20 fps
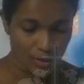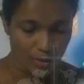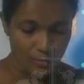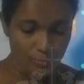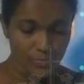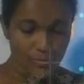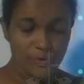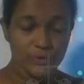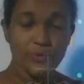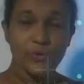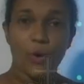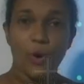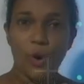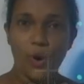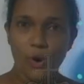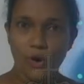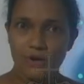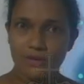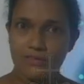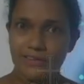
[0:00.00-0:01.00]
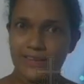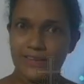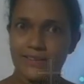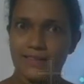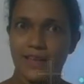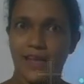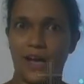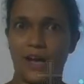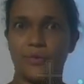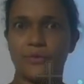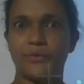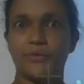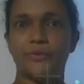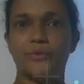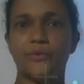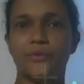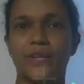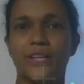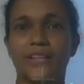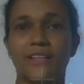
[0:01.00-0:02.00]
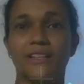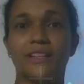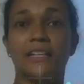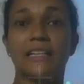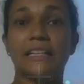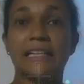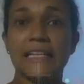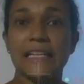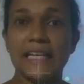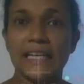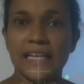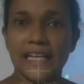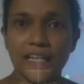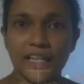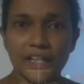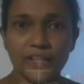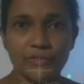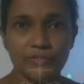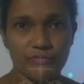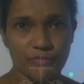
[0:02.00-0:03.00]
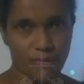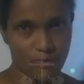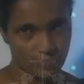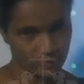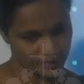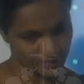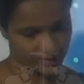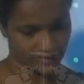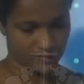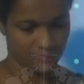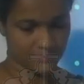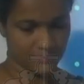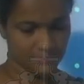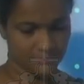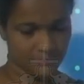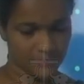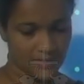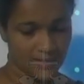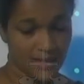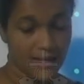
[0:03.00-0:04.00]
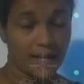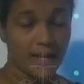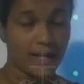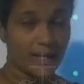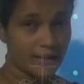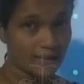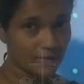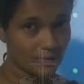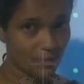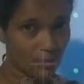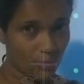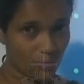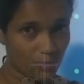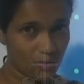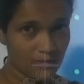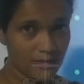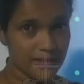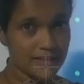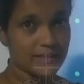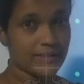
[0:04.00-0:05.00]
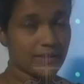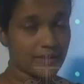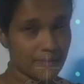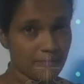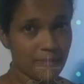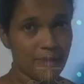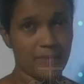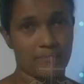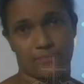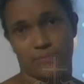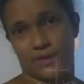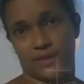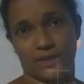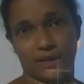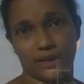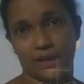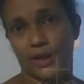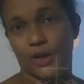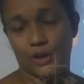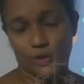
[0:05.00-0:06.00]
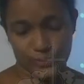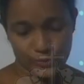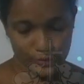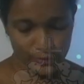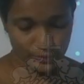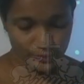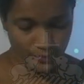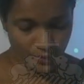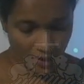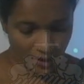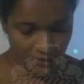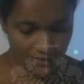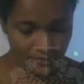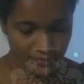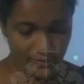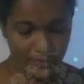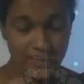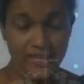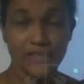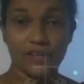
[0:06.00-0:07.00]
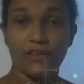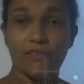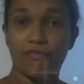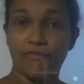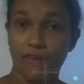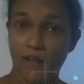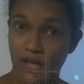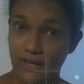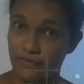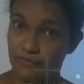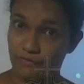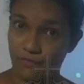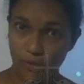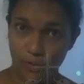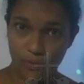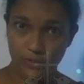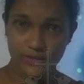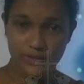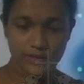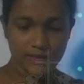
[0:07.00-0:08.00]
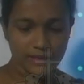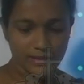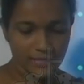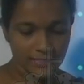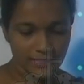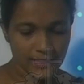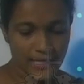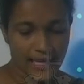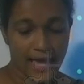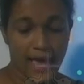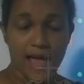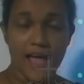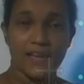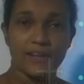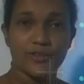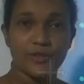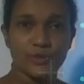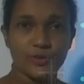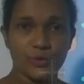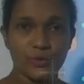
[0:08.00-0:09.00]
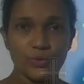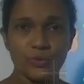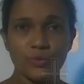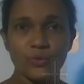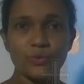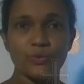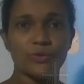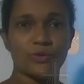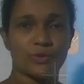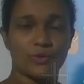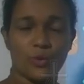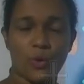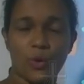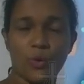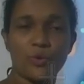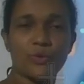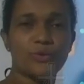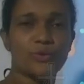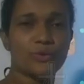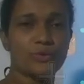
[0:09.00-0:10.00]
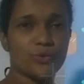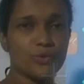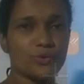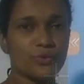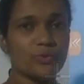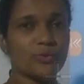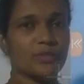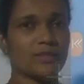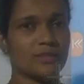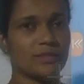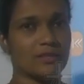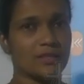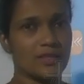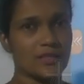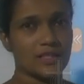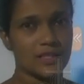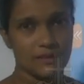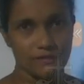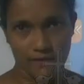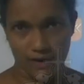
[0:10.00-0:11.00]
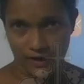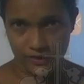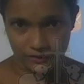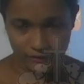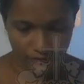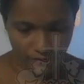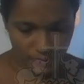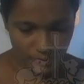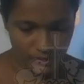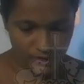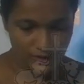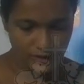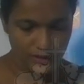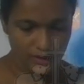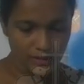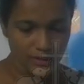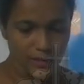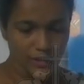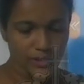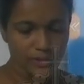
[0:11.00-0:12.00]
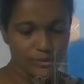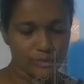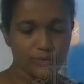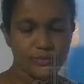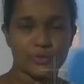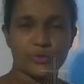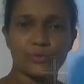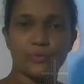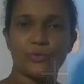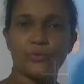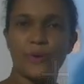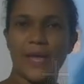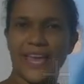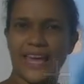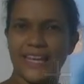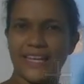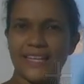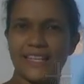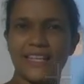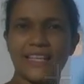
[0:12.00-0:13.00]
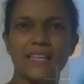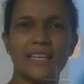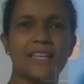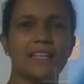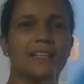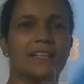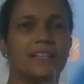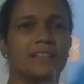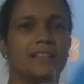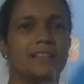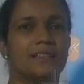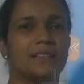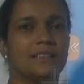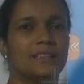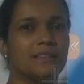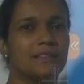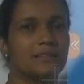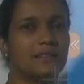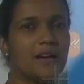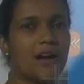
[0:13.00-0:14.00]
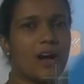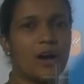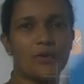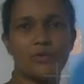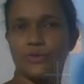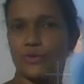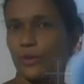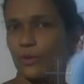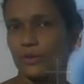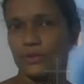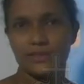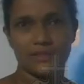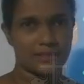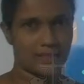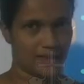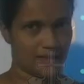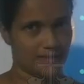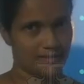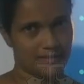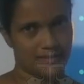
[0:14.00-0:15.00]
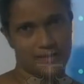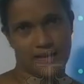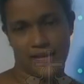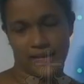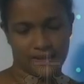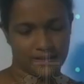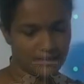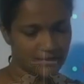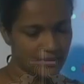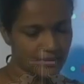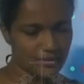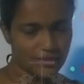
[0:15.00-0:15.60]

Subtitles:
you should always have to drink clean water. And always remember, do not drink flood water and don't use these flood water to do any household things like